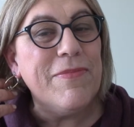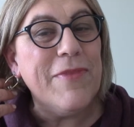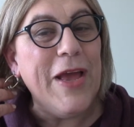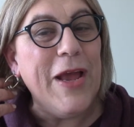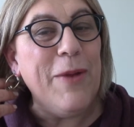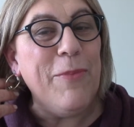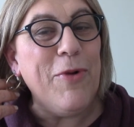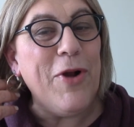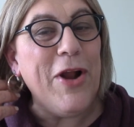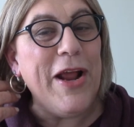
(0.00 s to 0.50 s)

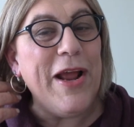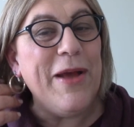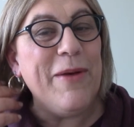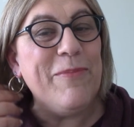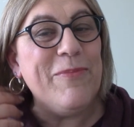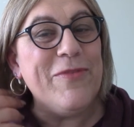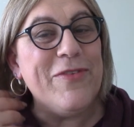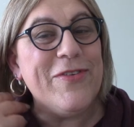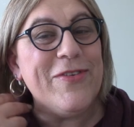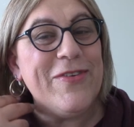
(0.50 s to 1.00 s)

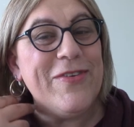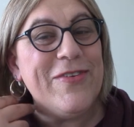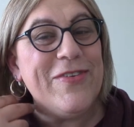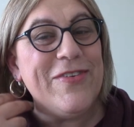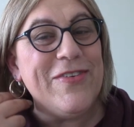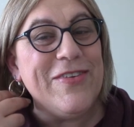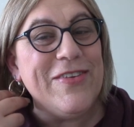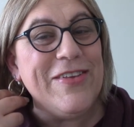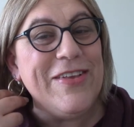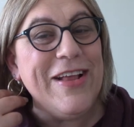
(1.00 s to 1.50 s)
Abraham's
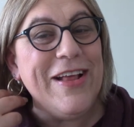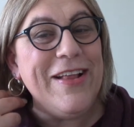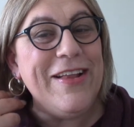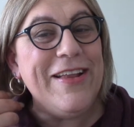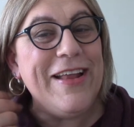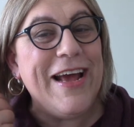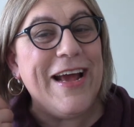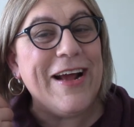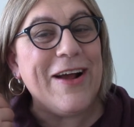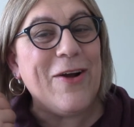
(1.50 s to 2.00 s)
still
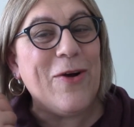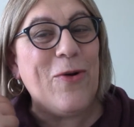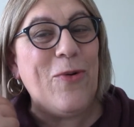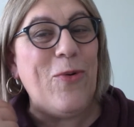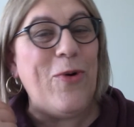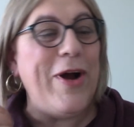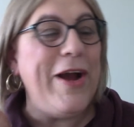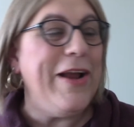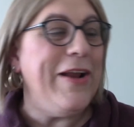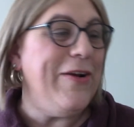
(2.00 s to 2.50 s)
not
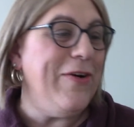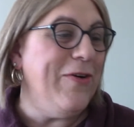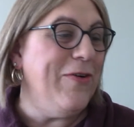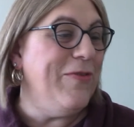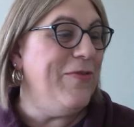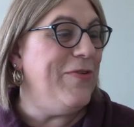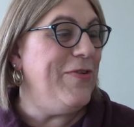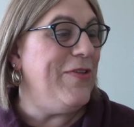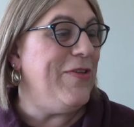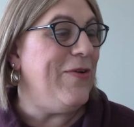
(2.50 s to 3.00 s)
quite
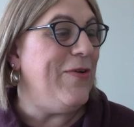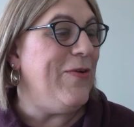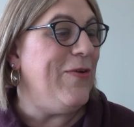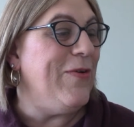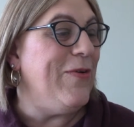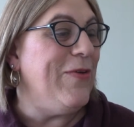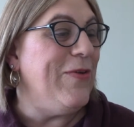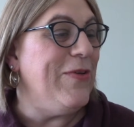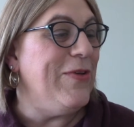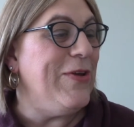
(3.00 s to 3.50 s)
over the
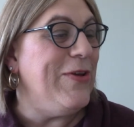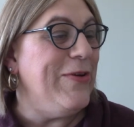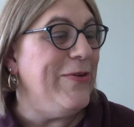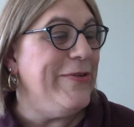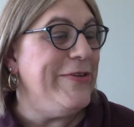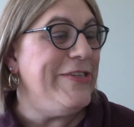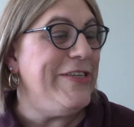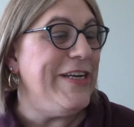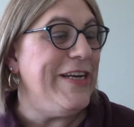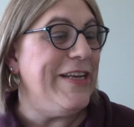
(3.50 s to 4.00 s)
whole
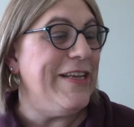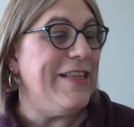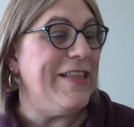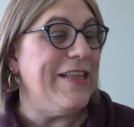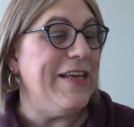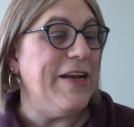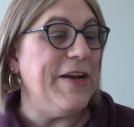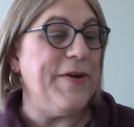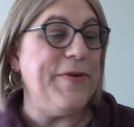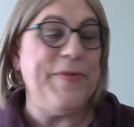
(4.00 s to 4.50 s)
Eugene
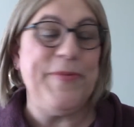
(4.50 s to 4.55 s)
thing.